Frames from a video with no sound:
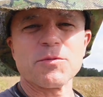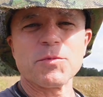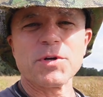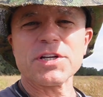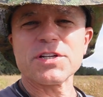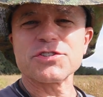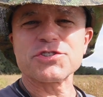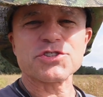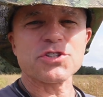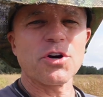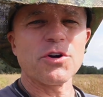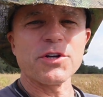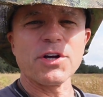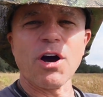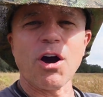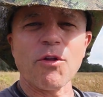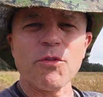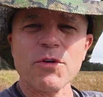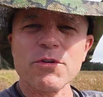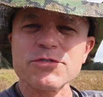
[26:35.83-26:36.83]
We could show you
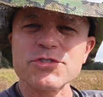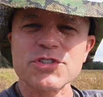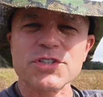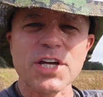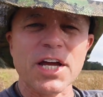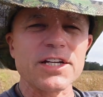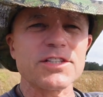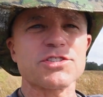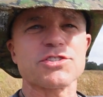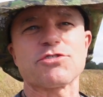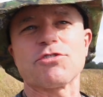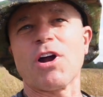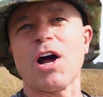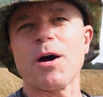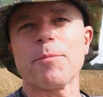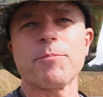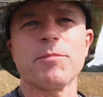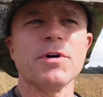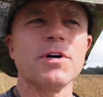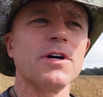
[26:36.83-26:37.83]
all those gates
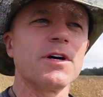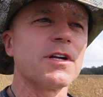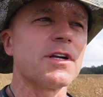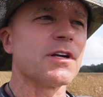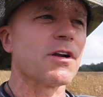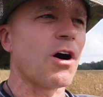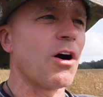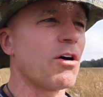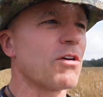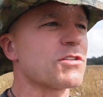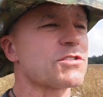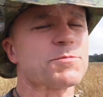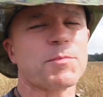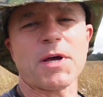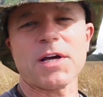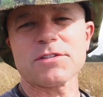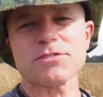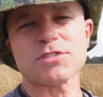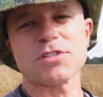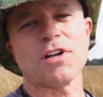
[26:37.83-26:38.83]
dropping and hogs
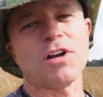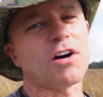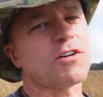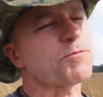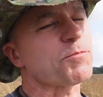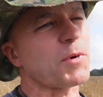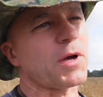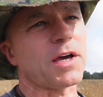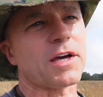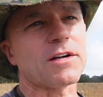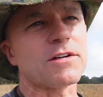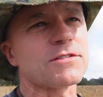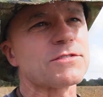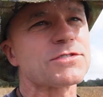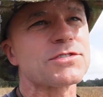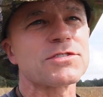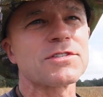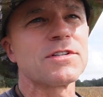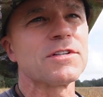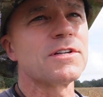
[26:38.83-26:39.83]
bouncing off
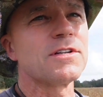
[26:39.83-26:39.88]
panels.